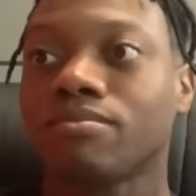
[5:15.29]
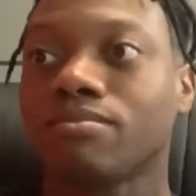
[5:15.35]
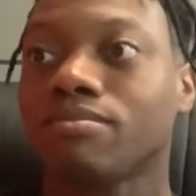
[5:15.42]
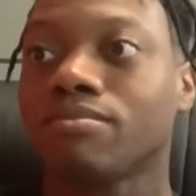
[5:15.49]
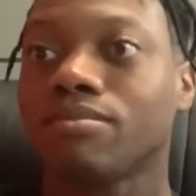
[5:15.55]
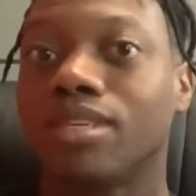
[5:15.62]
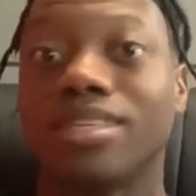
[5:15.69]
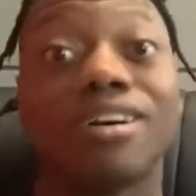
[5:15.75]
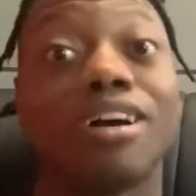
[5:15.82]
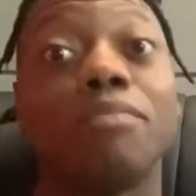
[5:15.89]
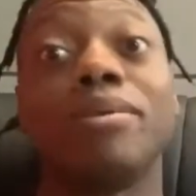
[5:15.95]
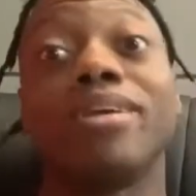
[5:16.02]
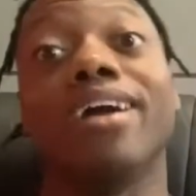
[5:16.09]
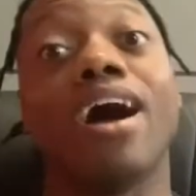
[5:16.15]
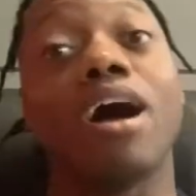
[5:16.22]
It's going to
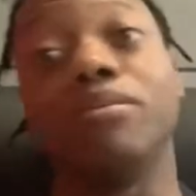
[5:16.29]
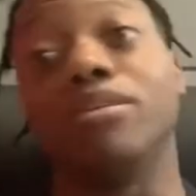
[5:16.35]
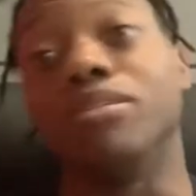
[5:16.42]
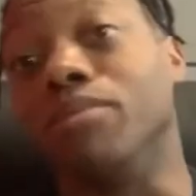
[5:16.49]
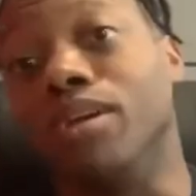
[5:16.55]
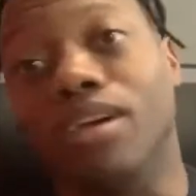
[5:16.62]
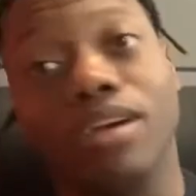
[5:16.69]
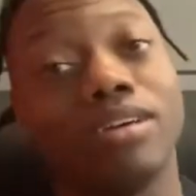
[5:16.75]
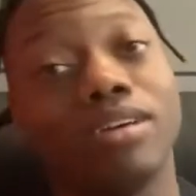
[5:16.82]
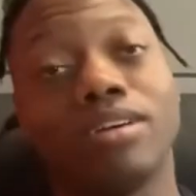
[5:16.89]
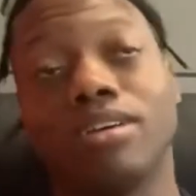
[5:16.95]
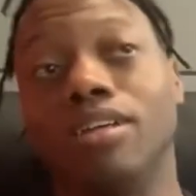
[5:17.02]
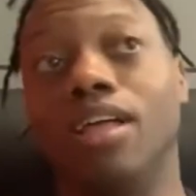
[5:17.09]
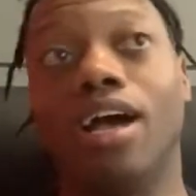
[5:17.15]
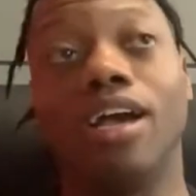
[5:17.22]
be garbage, man.
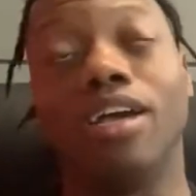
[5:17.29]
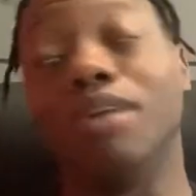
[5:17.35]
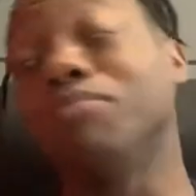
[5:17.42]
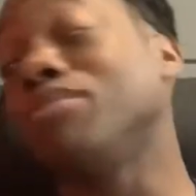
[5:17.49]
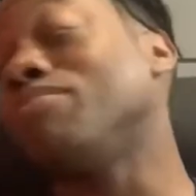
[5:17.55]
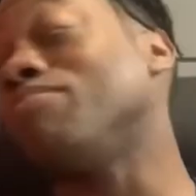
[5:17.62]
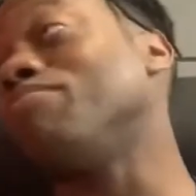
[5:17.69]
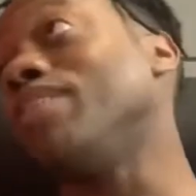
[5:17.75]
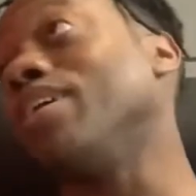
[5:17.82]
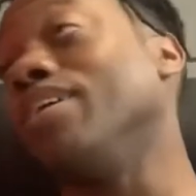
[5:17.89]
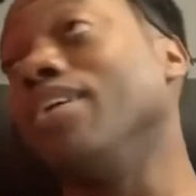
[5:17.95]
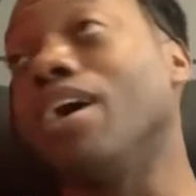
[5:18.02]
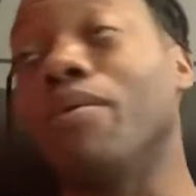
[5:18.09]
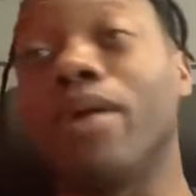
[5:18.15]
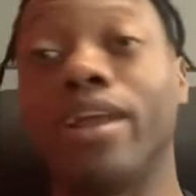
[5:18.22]
Like, I'm just telling
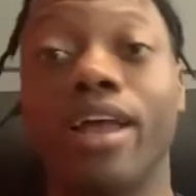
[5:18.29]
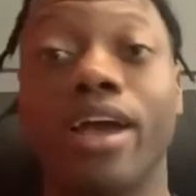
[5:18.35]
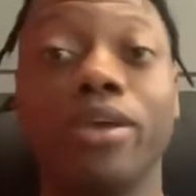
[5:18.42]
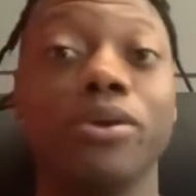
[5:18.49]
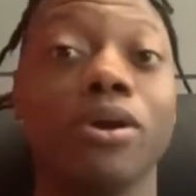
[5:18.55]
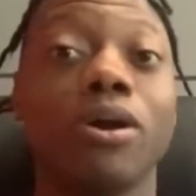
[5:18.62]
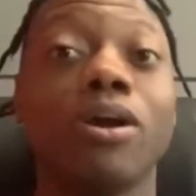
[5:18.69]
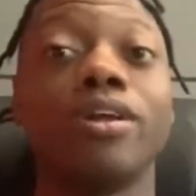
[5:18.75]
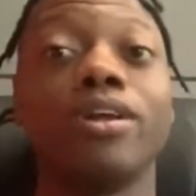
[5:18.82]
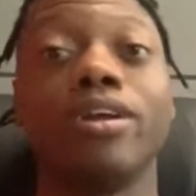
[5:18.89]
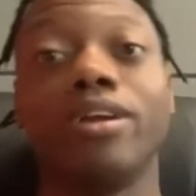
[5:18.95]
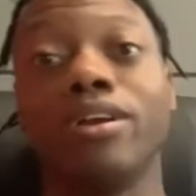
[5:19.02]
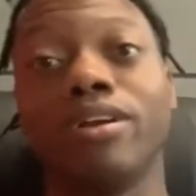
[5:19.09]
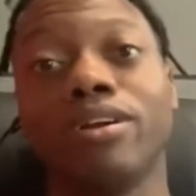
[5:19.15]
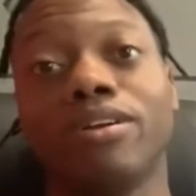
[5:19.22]
y'all right now, you heard it
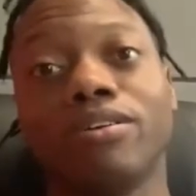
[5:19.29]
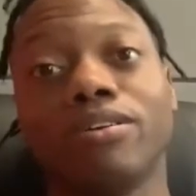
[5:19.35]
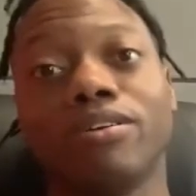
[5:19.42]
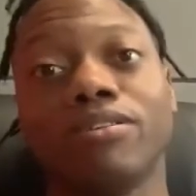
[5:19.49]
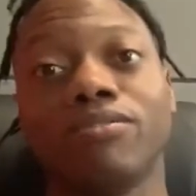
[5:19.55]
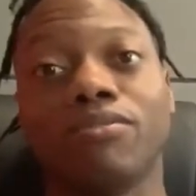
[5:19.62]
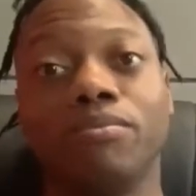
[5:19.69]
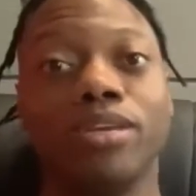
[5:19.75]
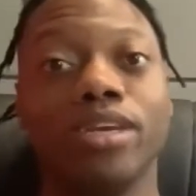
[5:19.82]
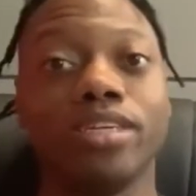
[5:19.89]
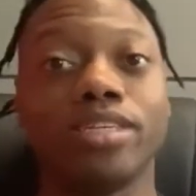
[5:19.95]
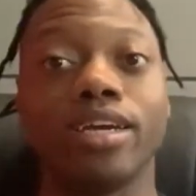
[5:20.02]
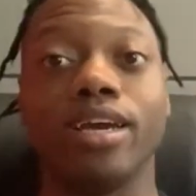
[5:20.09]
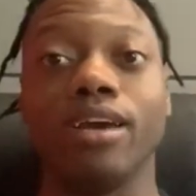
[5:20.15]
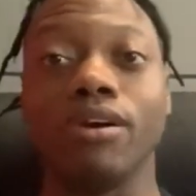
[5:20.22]
here from
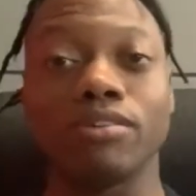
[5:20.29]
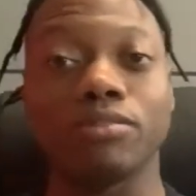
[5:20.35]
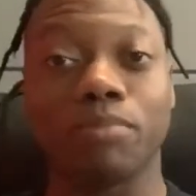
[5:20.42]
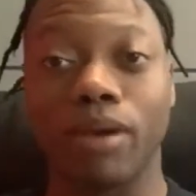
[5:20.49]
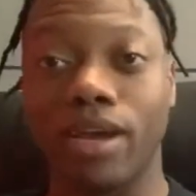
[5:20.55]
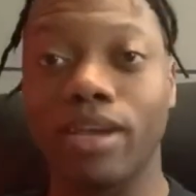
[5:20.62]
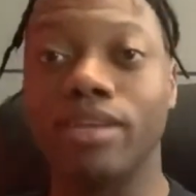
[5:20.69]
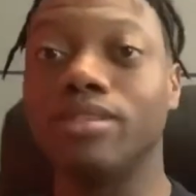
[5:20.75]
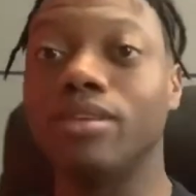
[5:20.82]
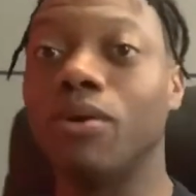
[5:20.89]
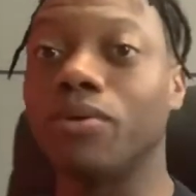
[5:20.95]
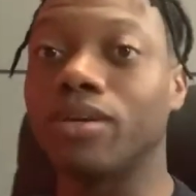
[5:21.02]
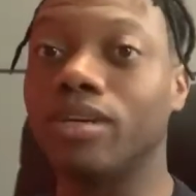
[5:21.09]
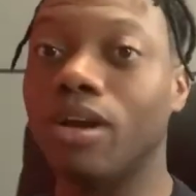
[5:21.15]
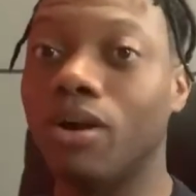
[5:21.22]
DJ L-Spade in
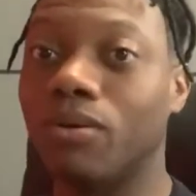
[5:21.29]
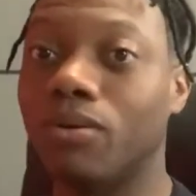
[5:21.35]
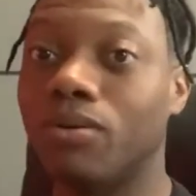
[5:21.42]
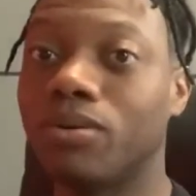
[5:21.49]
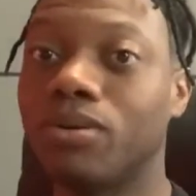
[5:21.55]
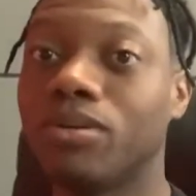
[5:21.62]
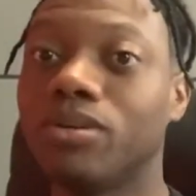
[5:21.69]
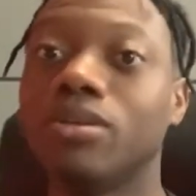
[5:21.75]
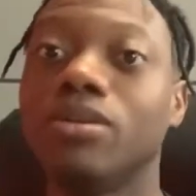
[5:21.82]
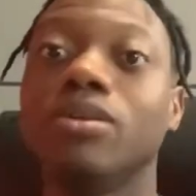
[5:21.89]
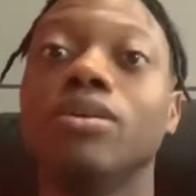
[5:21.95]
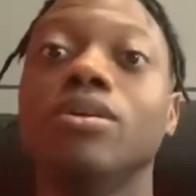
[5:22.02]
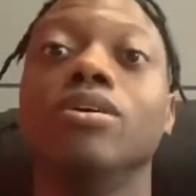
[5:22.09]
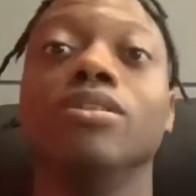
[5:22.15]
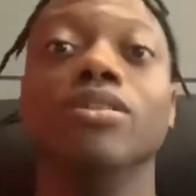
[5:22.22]
Tokyo.
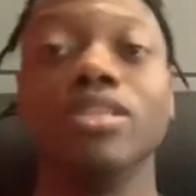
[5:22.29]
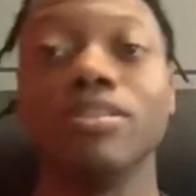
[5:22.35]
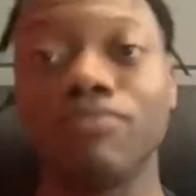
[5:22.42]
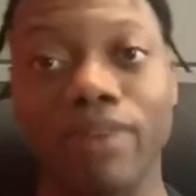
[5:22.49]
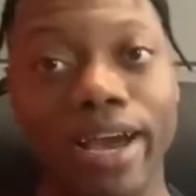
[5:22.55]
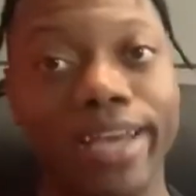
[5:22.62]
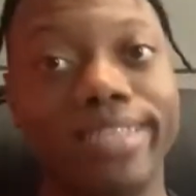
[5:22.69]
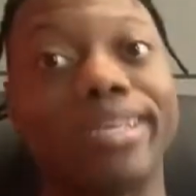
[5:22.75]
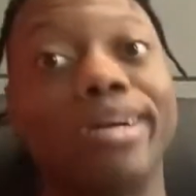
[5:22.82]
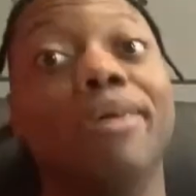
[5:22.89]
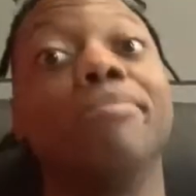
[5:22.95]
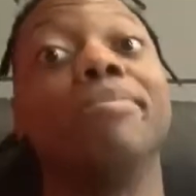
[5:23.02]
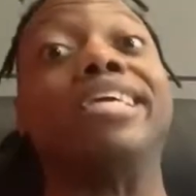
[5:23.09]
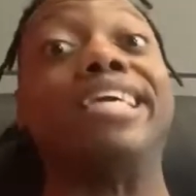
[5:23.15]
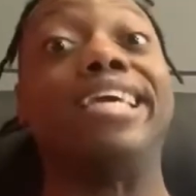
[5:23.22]
This fight is going
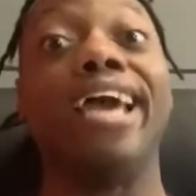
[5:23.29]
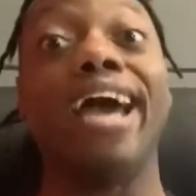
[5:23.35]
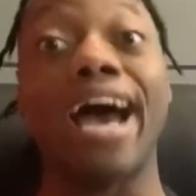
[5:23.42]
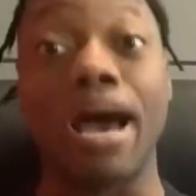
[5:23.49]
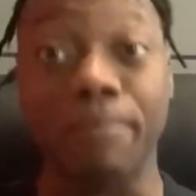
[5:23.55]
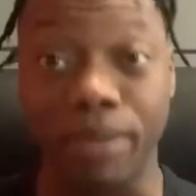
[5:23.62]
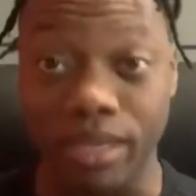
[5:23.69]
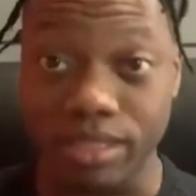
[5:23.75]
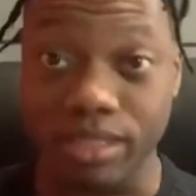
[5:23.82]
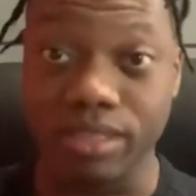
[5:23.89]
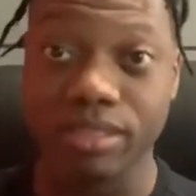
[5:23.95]
to be garbage.